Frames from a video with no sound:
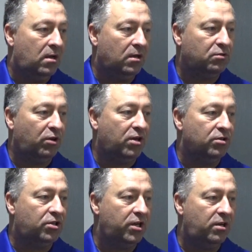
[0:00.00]
As we can
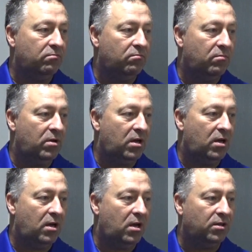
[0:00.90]
see,
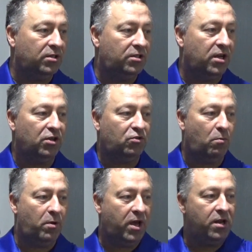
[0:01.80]
as he sets
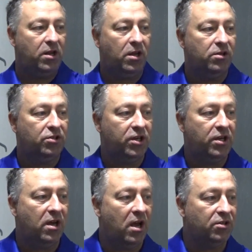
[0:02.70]
up, again you can
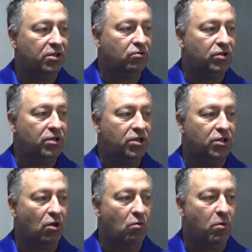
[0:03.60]
see as it goes into
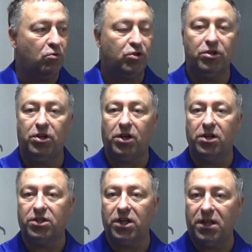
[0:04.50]
slow motion, you
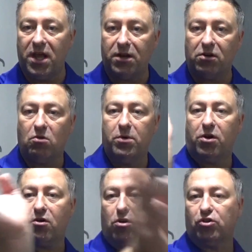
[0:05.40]
can see the hand coming
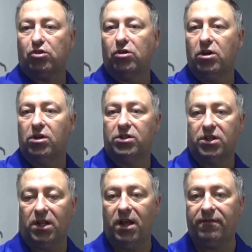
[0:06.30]
across to
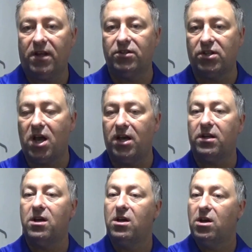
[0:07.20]
the left hand side.
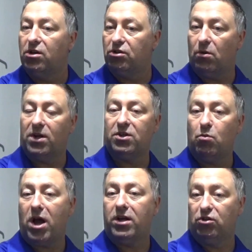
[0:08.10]
So as he
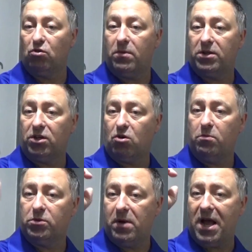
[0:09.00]
winds up, as he
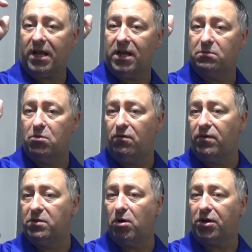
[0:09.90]
comes back, he's
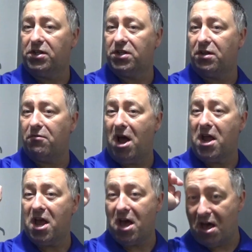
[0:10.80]
moving his body to the
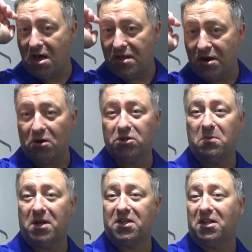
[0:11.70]
right and then
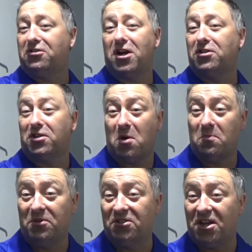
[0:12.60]
automatically trying to
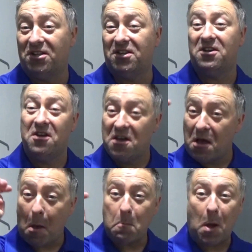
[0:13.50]
compensate it
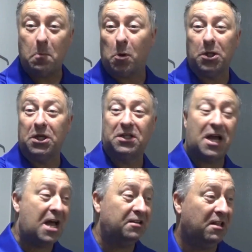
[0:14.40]
by pulling his
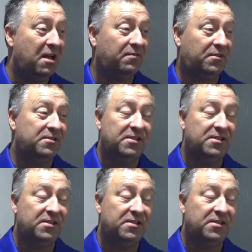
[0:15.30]
darts left.